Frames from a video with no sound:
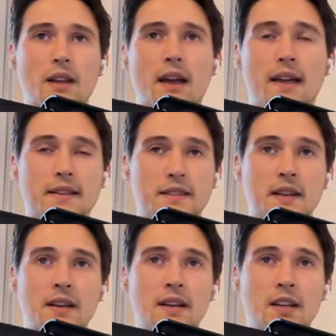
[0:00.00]
And
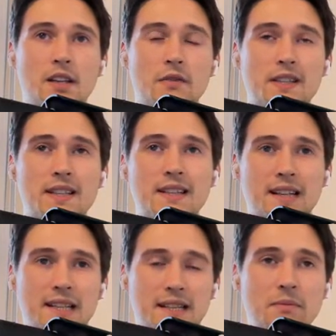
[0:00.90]
you will see that
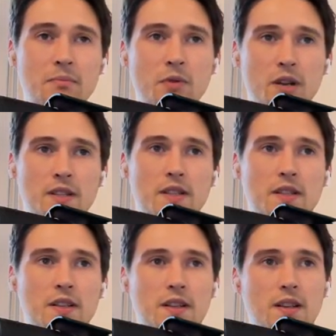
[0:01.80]
at some point,
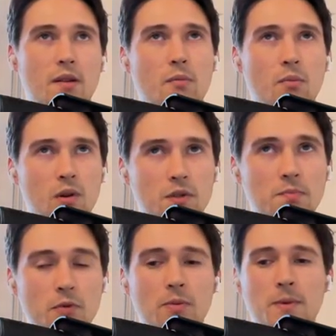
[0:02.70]

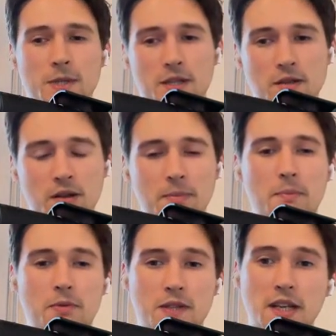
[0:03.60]
most problems that's going to be
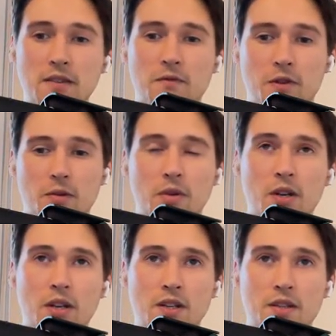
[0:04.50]
presented for you
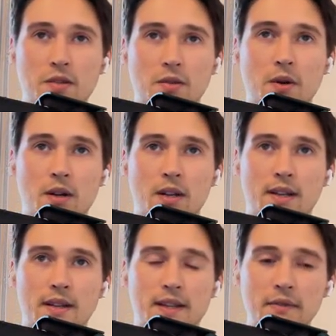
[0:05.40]
to you,
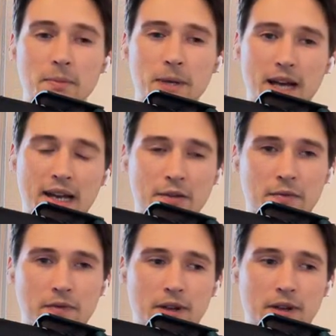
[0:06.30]
they will be kind of